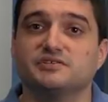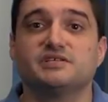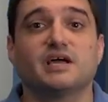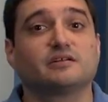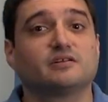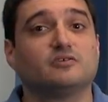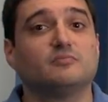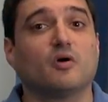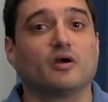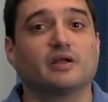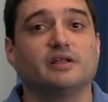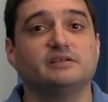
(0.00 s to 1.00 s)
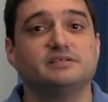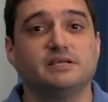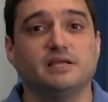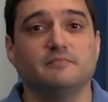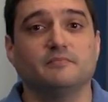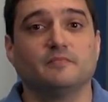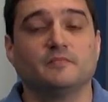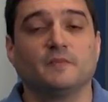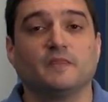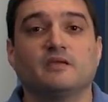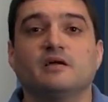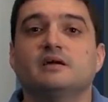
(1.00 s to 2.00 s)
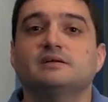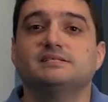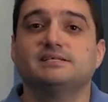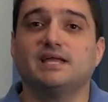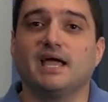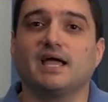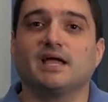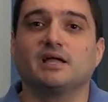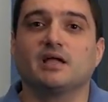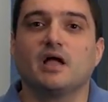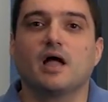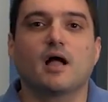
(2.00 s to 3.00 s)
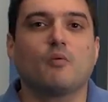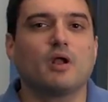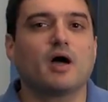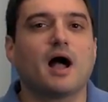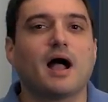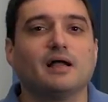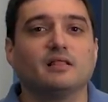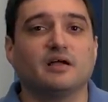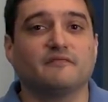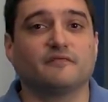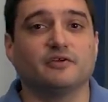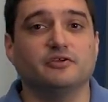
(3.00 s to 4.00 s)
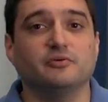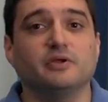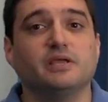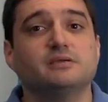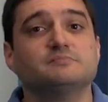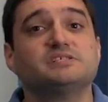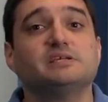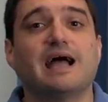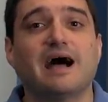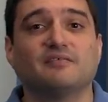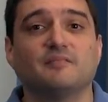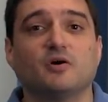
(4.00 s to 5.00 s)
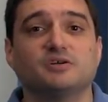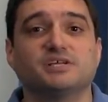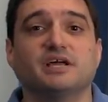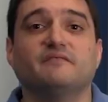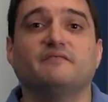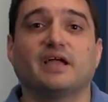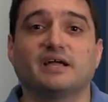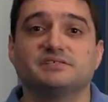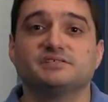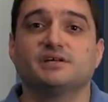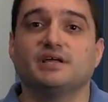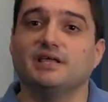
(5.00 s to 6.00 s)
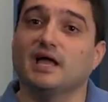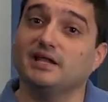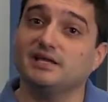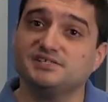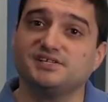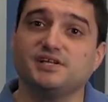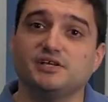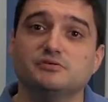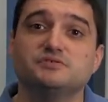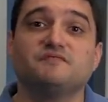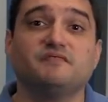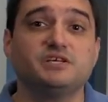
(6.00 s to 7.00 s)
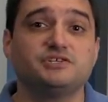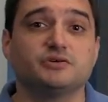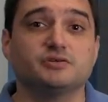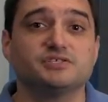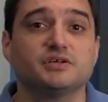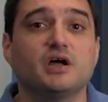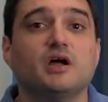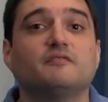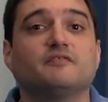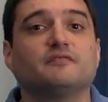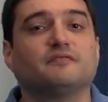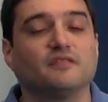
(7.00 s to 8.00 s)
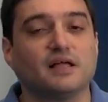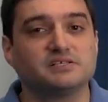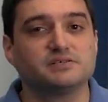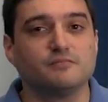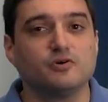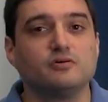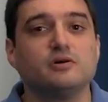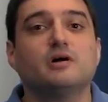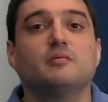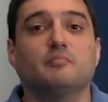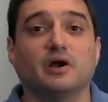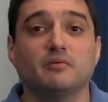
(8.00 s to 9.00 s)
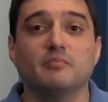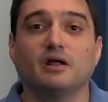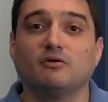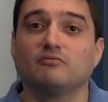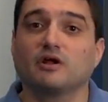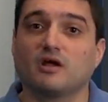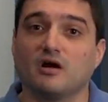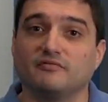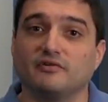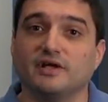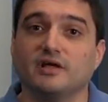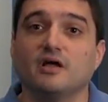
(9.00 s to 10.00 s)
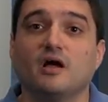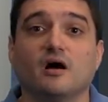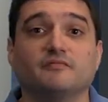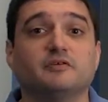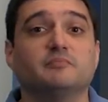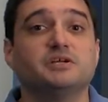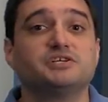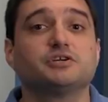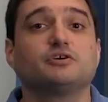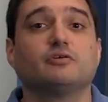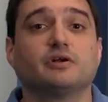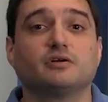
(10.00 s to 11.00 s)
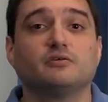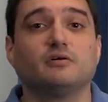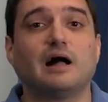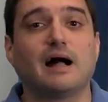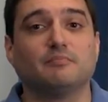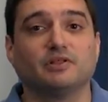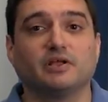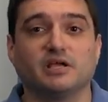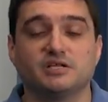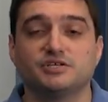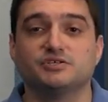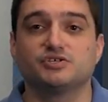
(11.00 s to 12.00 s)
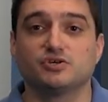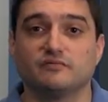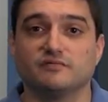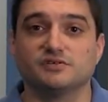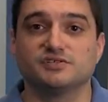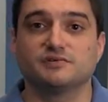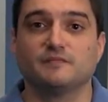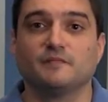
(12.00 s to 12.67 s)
Technical Marketing Team. Today, I want to highlight for you EMC Avamar's advanced yet easy-to-use features for flexible bare metal recovery of your mission-critical application servers.